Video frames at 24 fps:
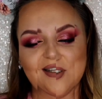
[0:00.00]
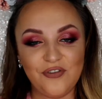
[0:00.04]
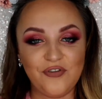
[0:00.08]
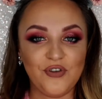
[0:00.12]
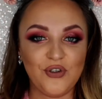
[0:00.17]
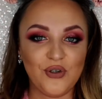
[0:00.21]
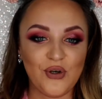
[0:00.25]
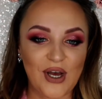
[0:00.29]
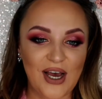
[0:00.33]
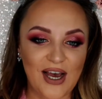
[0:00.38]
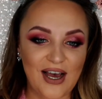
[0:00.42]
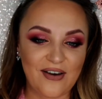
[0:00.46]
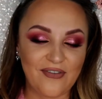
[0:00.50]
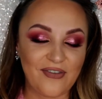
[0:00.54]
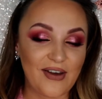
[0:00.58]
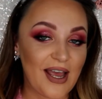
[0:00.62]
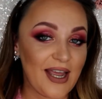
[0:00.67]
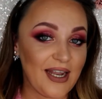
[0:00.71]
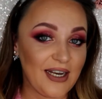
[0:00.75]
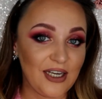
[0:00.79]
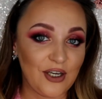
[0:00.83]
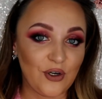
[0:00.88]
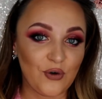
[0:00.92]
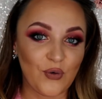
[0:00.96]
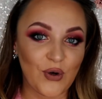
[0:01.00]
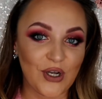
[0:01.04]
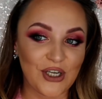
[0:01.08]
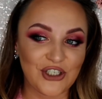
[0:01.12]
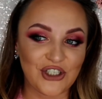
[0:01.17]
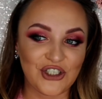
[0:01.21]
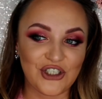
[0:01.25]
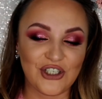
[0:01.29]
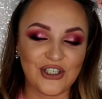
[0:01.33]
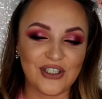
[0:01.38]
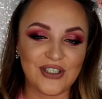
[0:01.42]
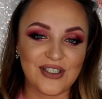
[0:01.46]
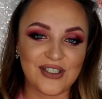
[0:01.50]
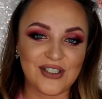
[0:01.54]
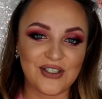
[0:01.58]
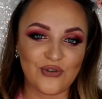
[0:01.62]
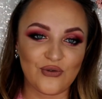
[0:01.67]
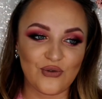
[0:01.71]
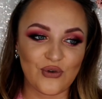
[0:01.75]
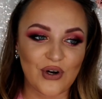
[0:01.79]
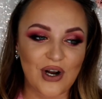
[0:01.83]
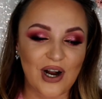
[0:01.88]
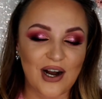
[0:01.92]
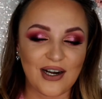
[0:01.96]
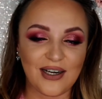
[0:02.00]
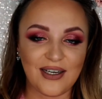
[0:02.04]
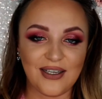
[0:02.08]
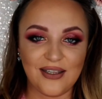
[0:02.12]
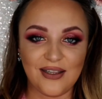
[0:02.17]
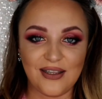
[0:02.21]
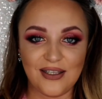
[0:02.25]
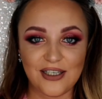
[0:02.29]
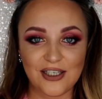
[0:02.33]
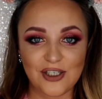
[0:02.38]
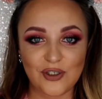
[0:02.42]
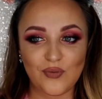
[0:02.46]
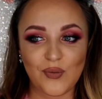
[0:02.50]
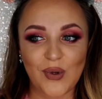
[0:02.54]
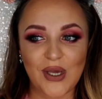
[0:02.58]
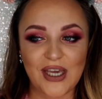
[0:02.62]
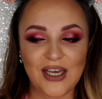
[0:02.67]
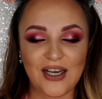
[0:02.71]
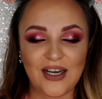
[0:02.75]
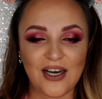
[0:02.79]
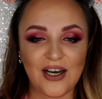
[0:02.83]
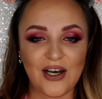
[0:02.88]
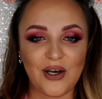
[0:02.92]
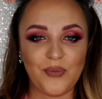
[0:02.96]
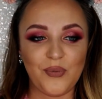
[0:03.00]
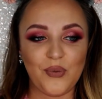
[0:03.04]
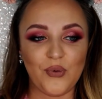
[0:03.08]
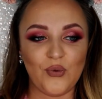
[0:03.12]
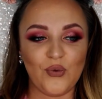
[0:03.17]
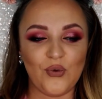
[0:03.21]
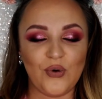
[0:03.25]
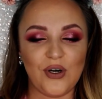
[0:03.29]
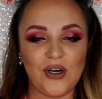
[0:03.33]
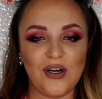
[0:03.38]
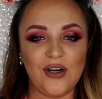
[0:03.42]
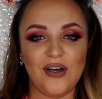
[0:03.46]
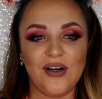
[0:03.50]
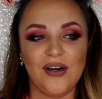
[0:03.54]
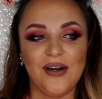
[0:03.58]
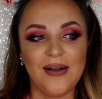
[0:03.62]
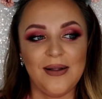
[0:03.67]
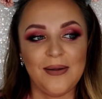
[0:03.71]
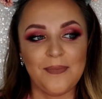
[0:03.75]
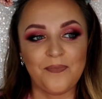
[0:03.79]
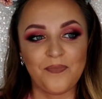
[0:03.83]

If you have any questions regarding this makeup or